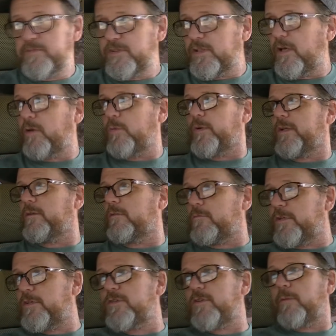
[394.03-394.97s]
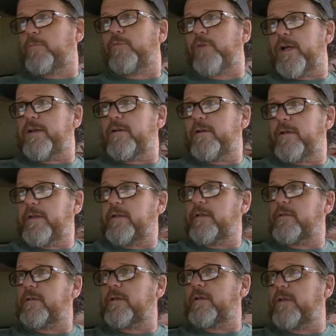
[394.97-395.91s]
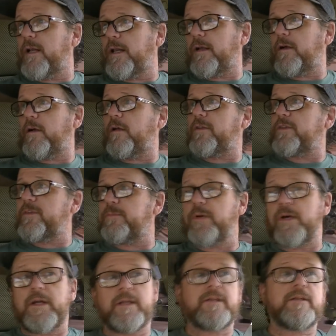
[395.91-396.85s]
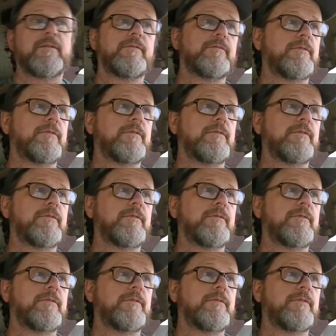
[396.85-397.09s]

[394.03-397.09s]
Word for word: So we, we jump right on it. And I call somebody,